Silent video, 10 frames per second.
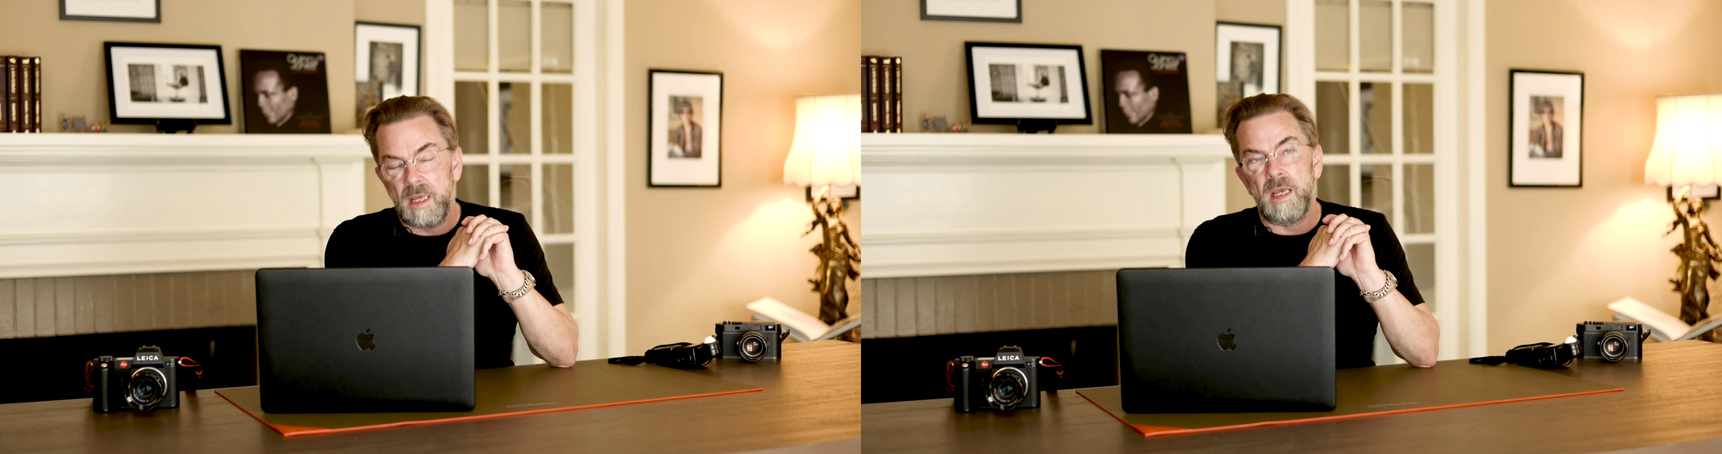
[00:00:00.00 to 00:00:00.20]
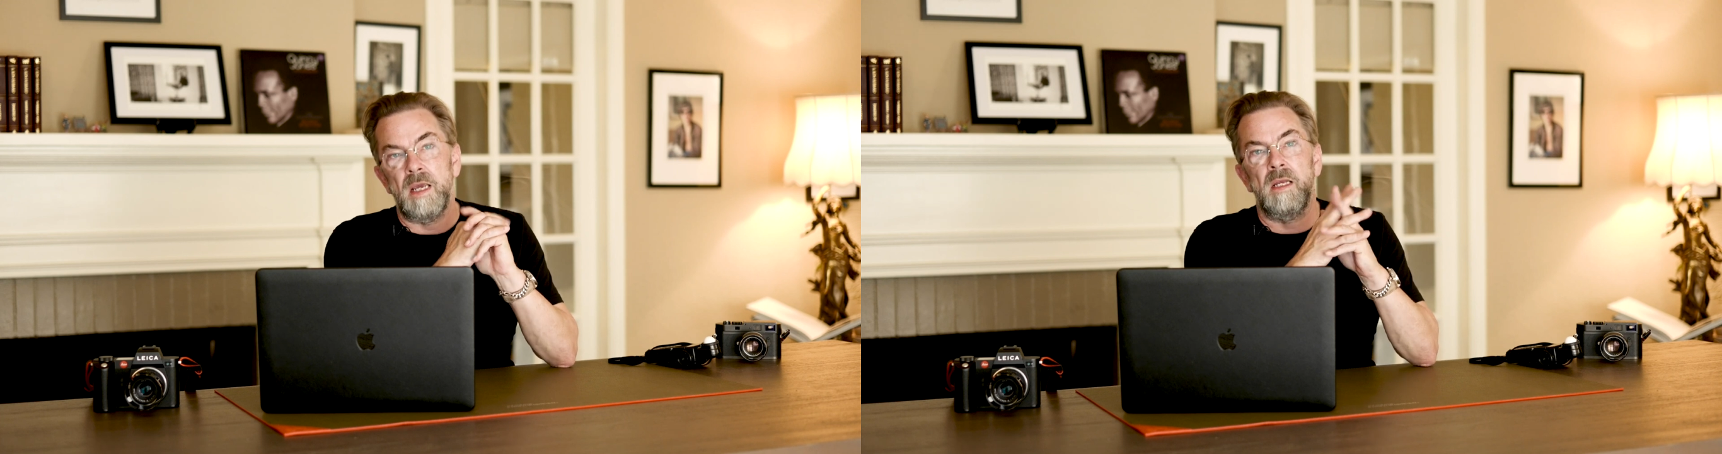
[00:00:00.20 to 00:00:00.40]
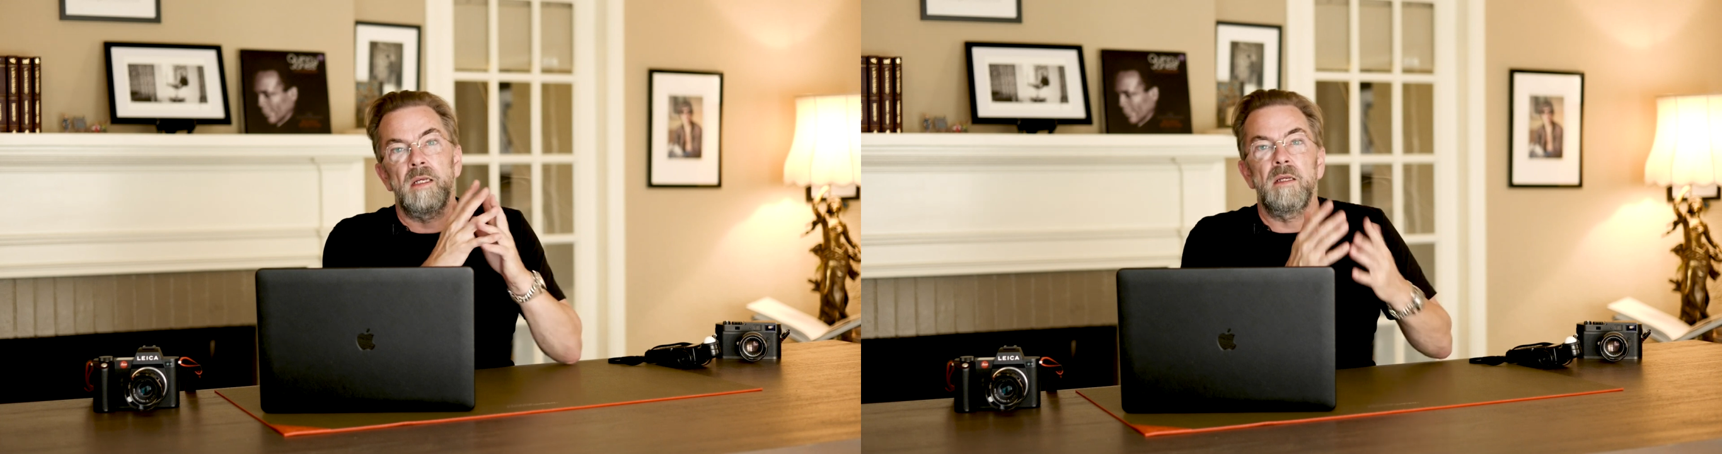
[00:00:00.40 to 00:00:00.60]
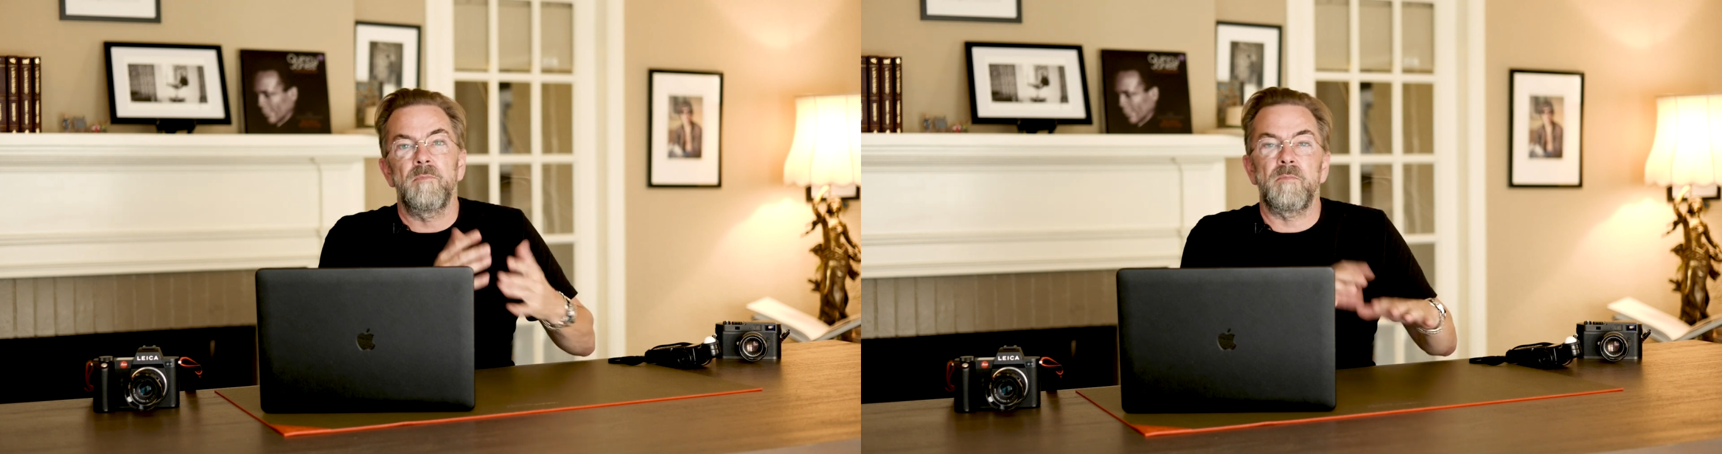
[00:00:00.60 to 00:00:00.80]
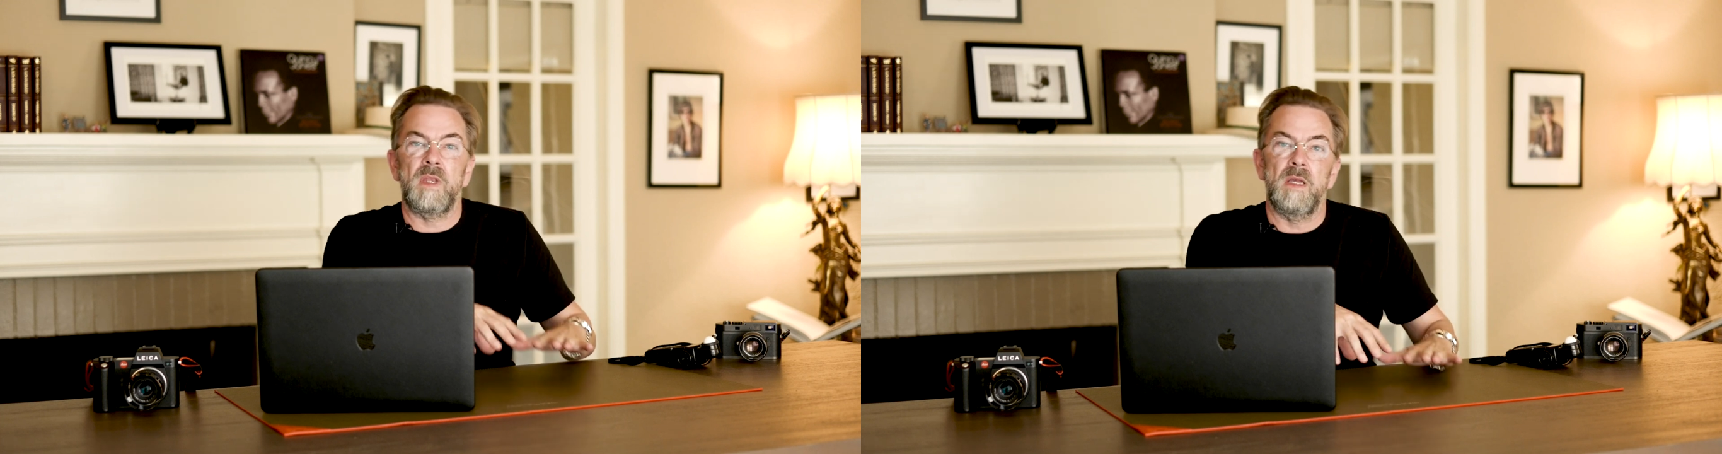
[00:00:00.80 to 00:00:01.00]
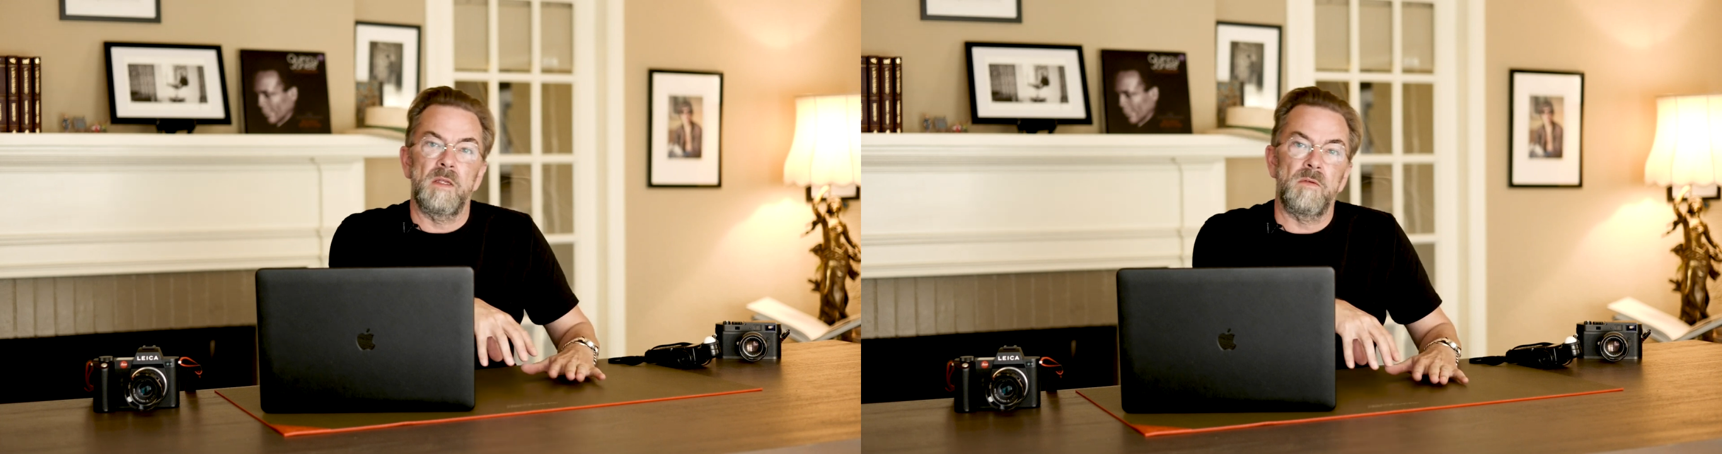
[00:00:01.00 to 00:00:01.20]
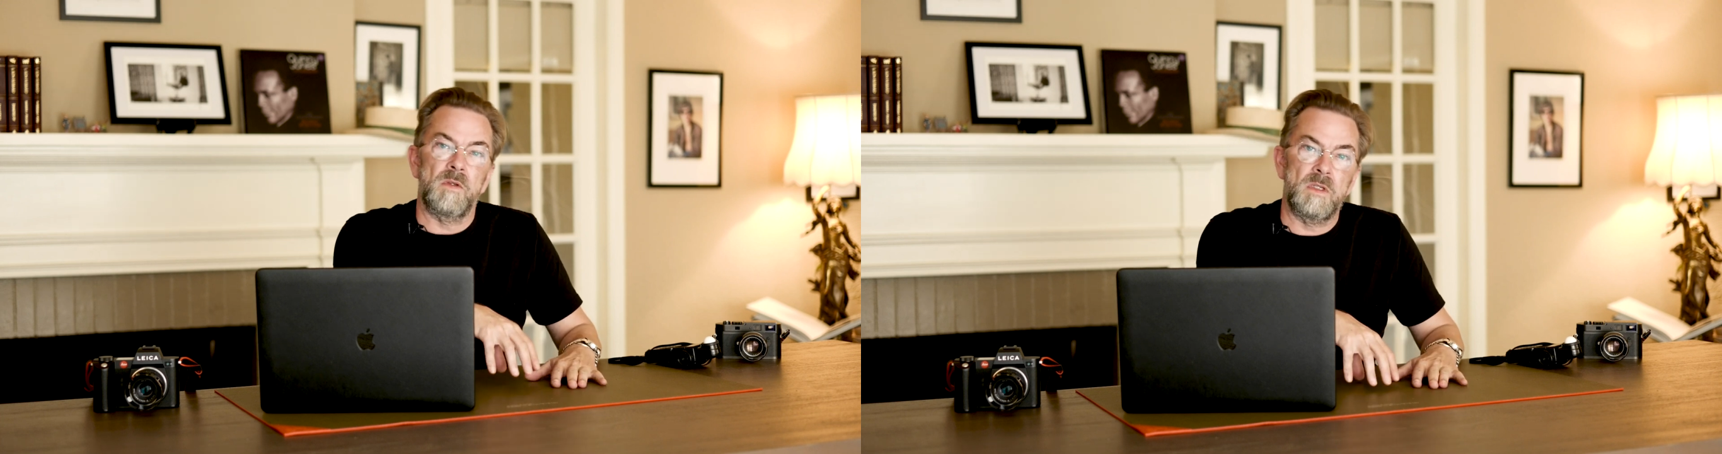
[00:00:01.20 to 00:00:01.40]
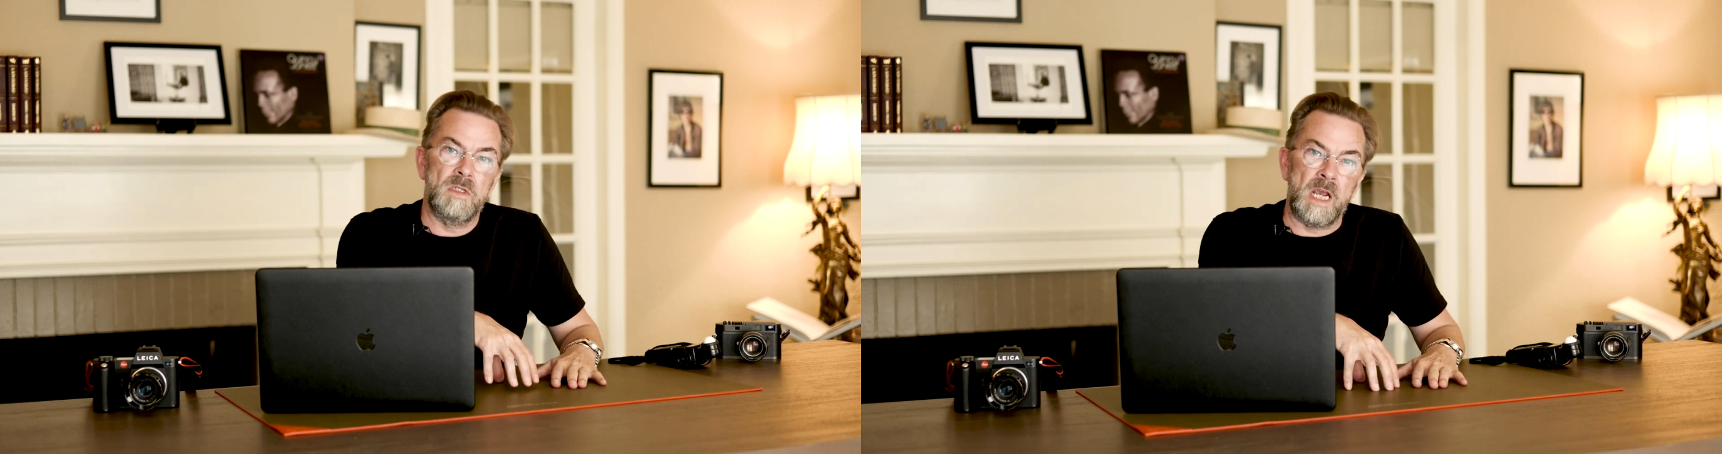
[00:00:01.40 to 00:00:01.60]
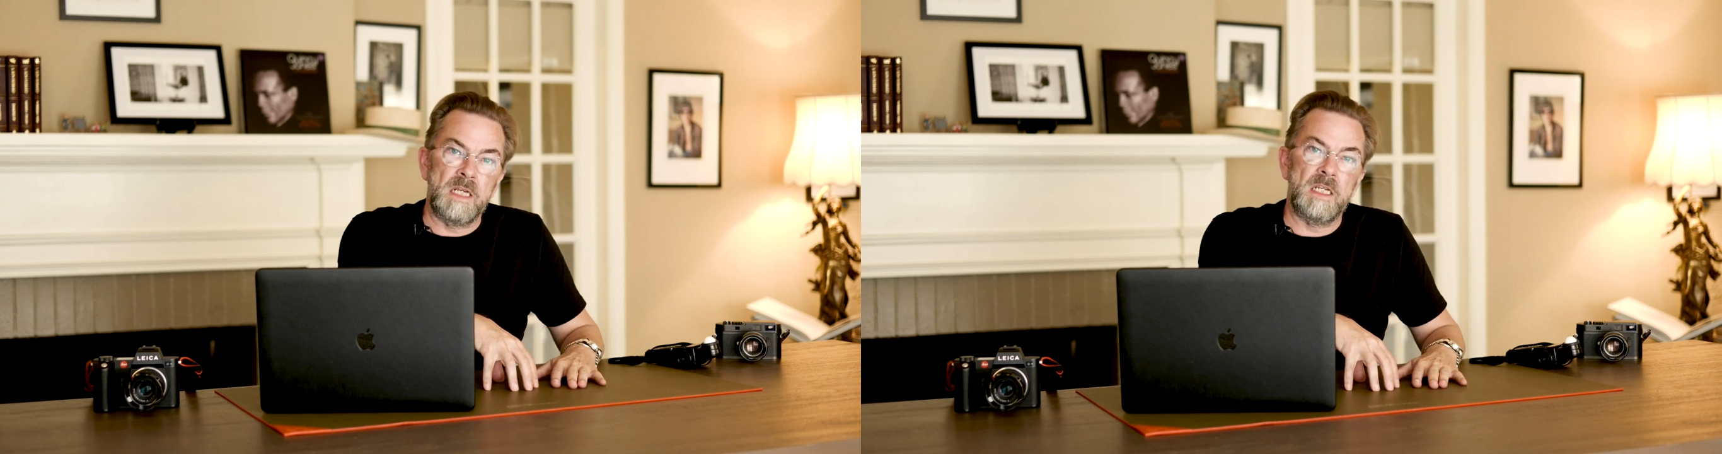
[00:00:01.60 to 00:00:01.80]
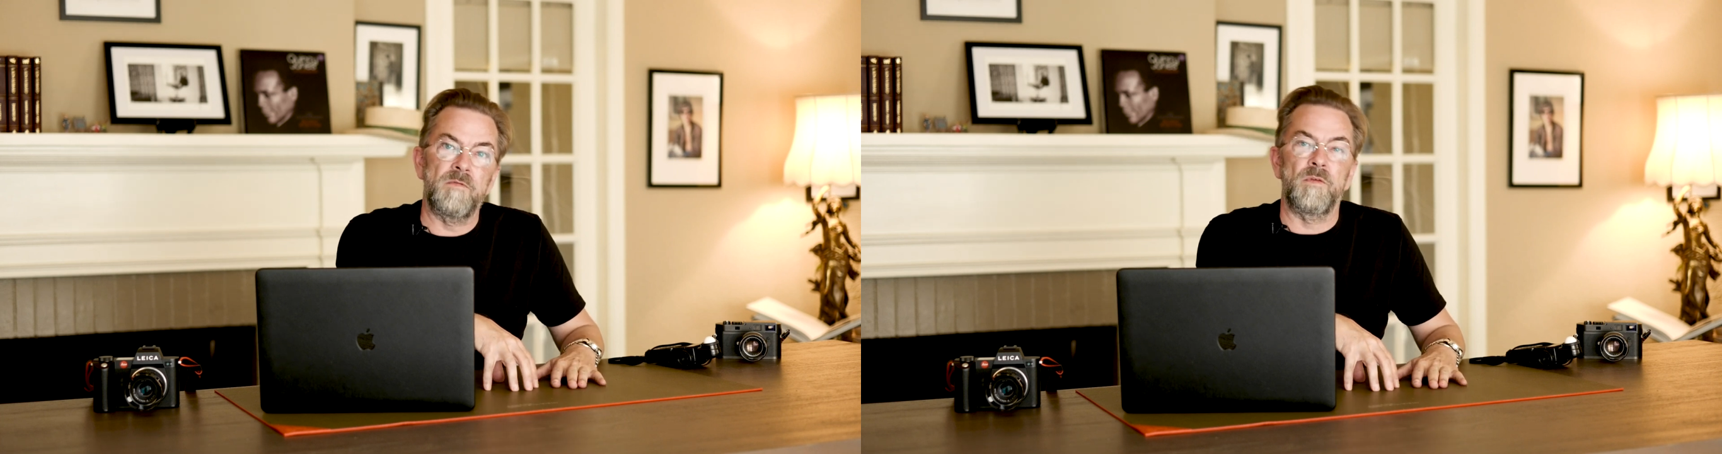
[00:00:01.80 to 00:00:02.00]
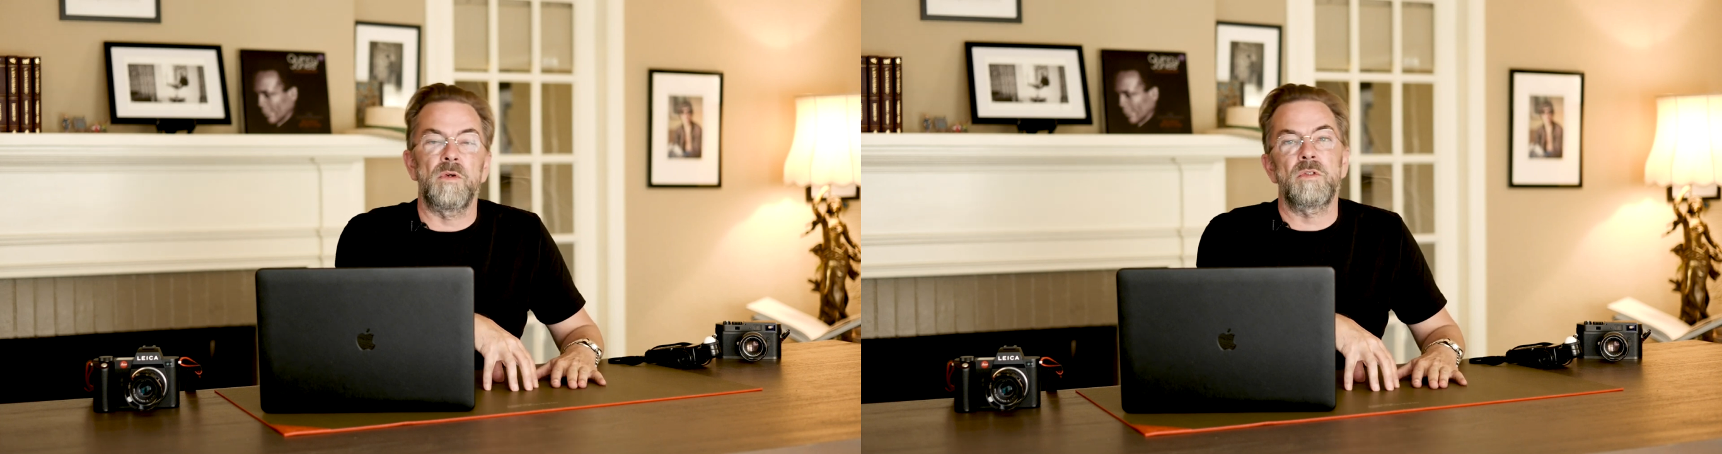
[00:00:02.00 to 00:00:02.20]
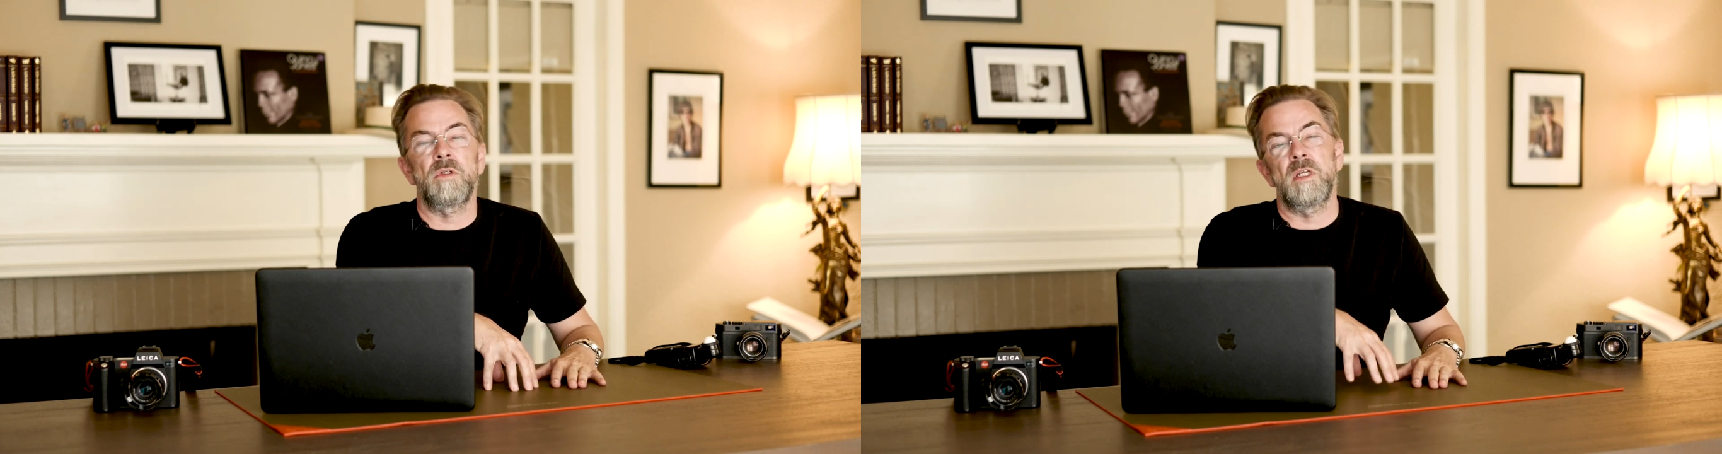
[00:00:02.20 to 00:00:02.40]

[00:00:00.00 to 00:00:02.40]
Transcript: And changing version